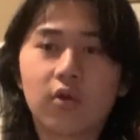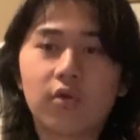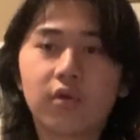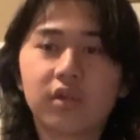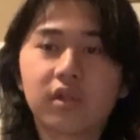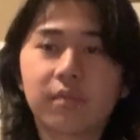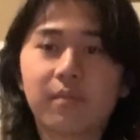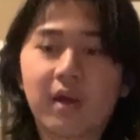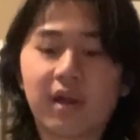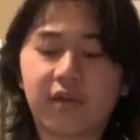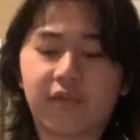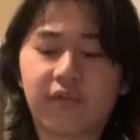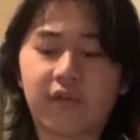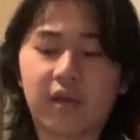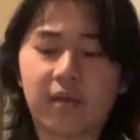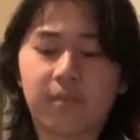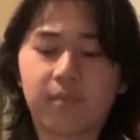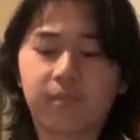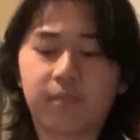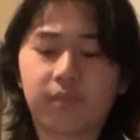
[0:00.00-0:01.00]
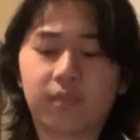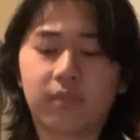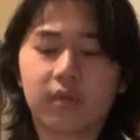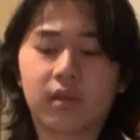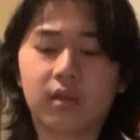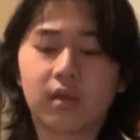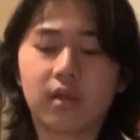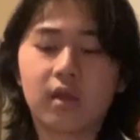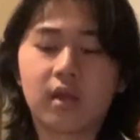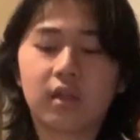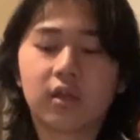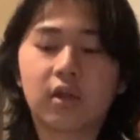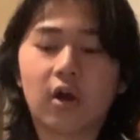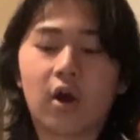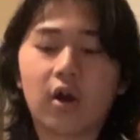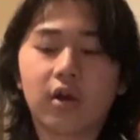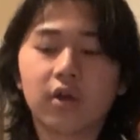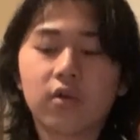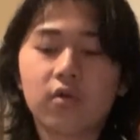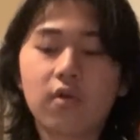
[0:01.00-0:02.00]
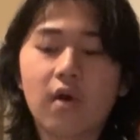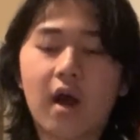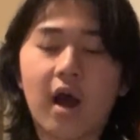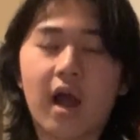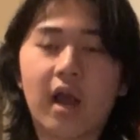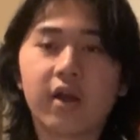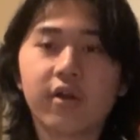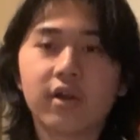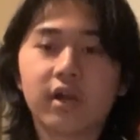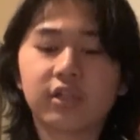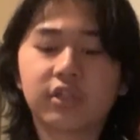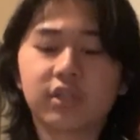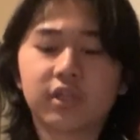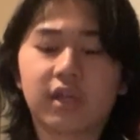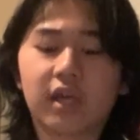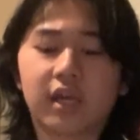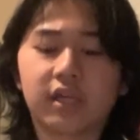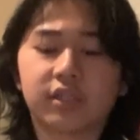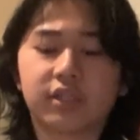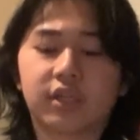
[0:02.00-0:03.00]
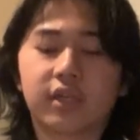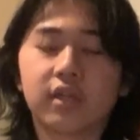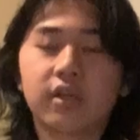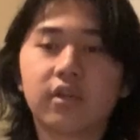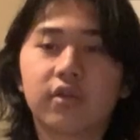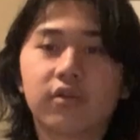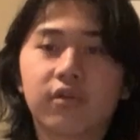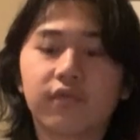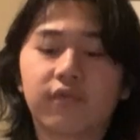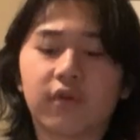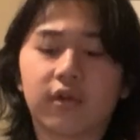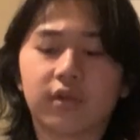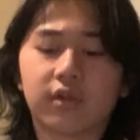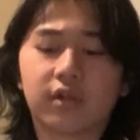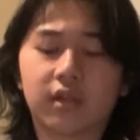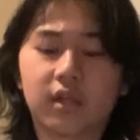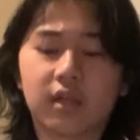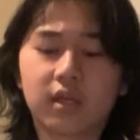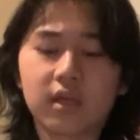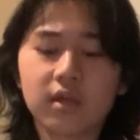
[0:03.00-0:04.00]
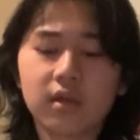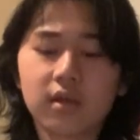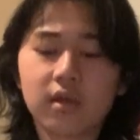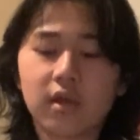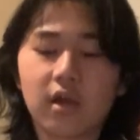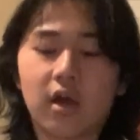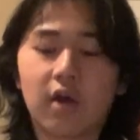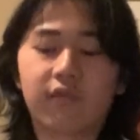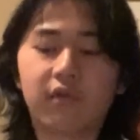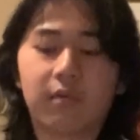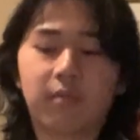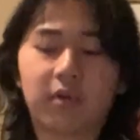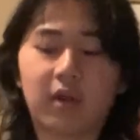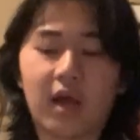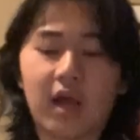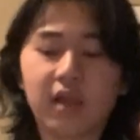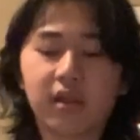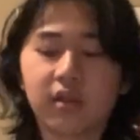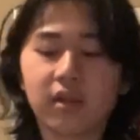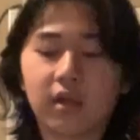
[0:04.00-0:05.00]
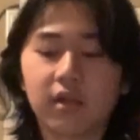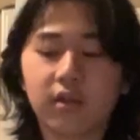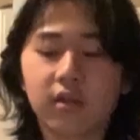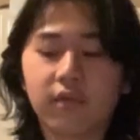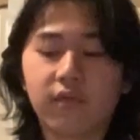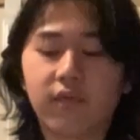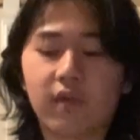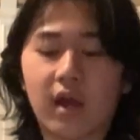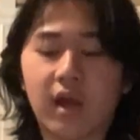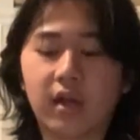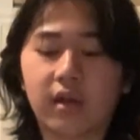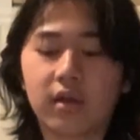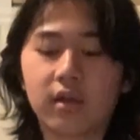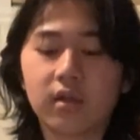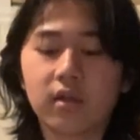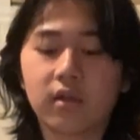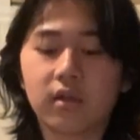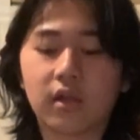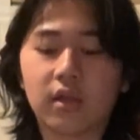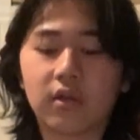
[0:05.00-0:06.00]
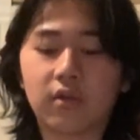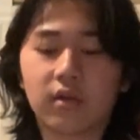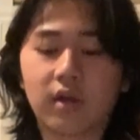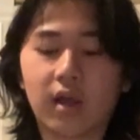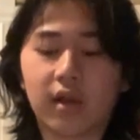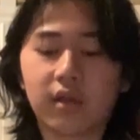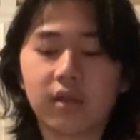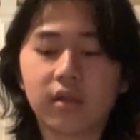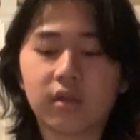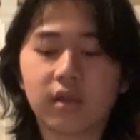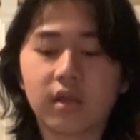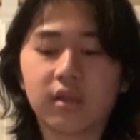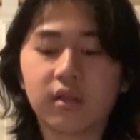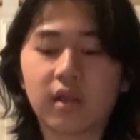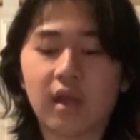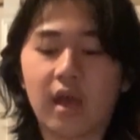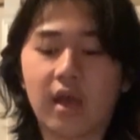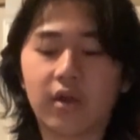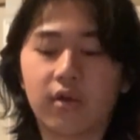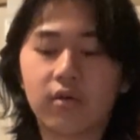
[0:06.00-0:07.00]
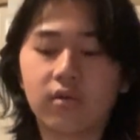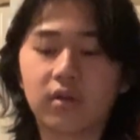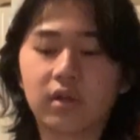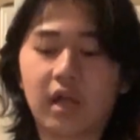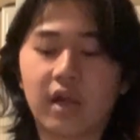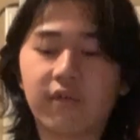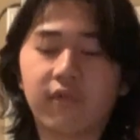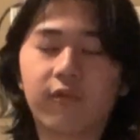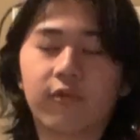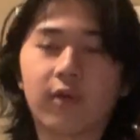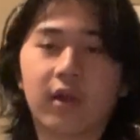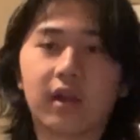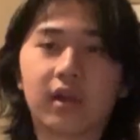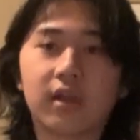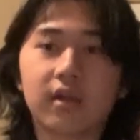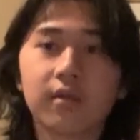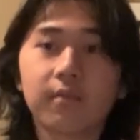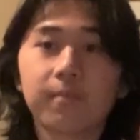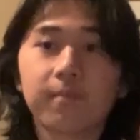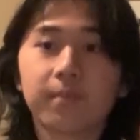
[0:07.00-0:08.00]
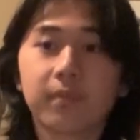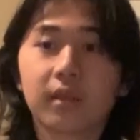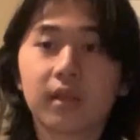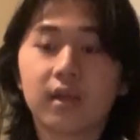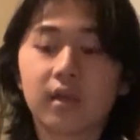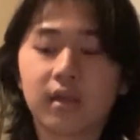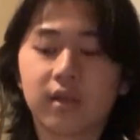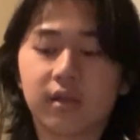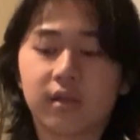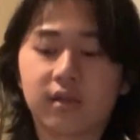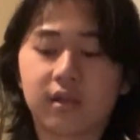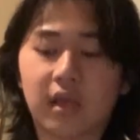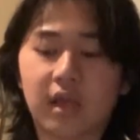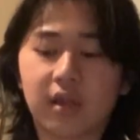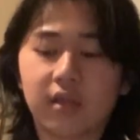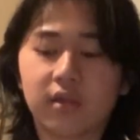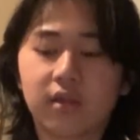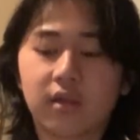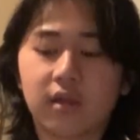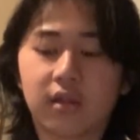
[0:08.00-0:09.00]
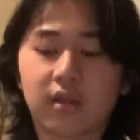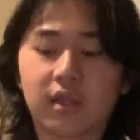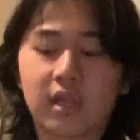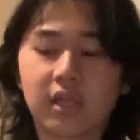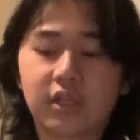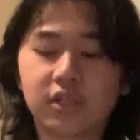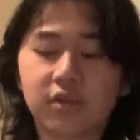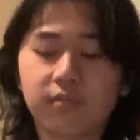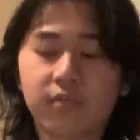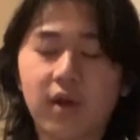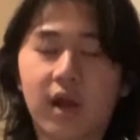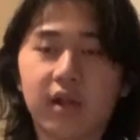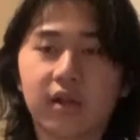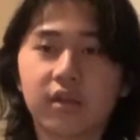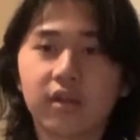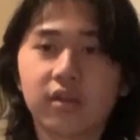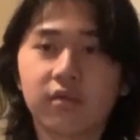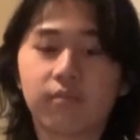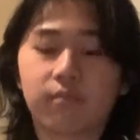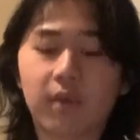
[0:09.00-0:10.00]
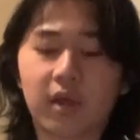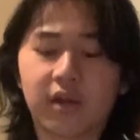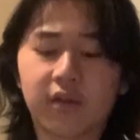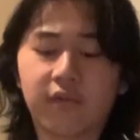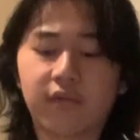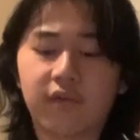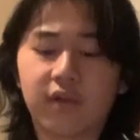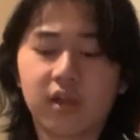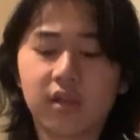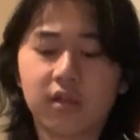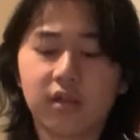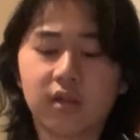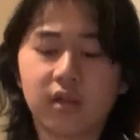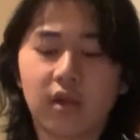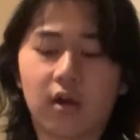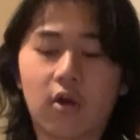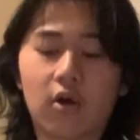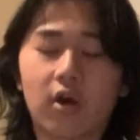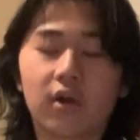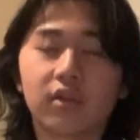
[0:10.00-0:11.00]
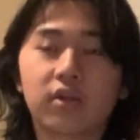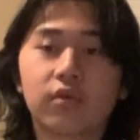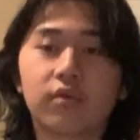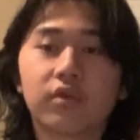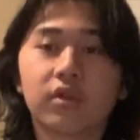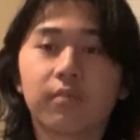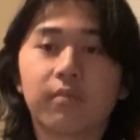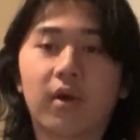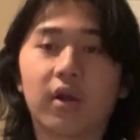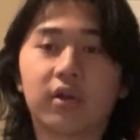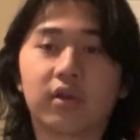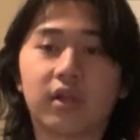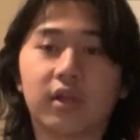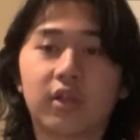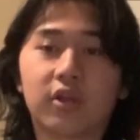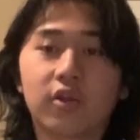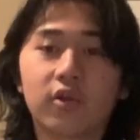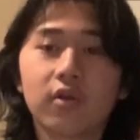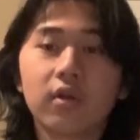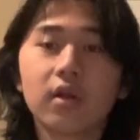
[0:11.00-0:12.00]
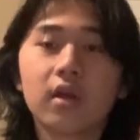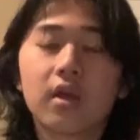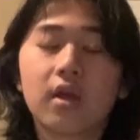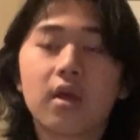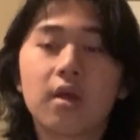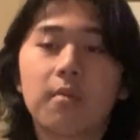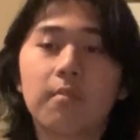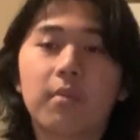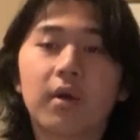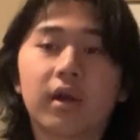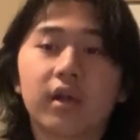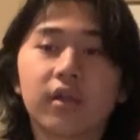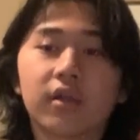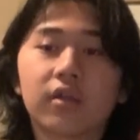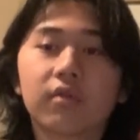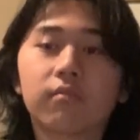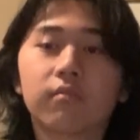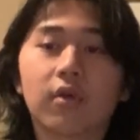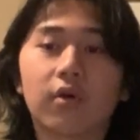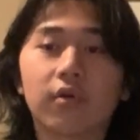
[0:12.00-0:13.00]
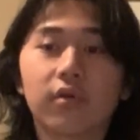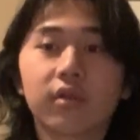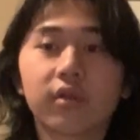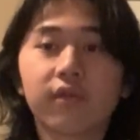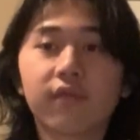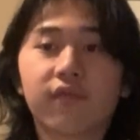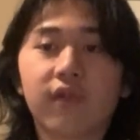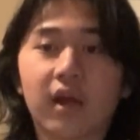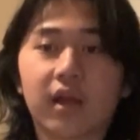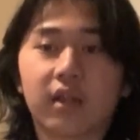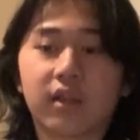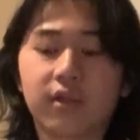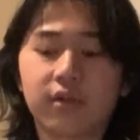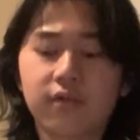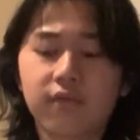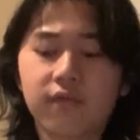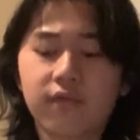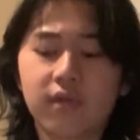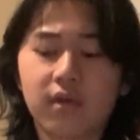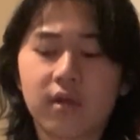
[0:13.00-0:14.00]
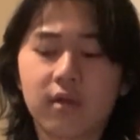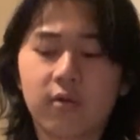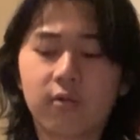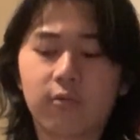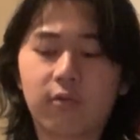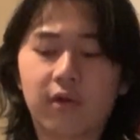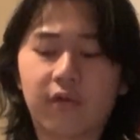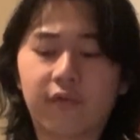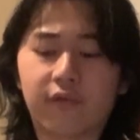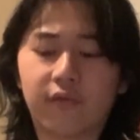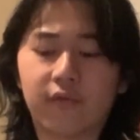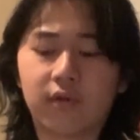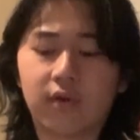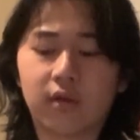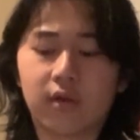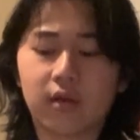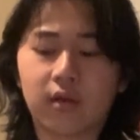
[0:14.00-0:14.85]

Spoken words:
Who does it benefit? The article Higher Education University of Applied Science Nevada, the United States Echo Live Grading, says the teaching practice benefits all students in particular, but it is most effective with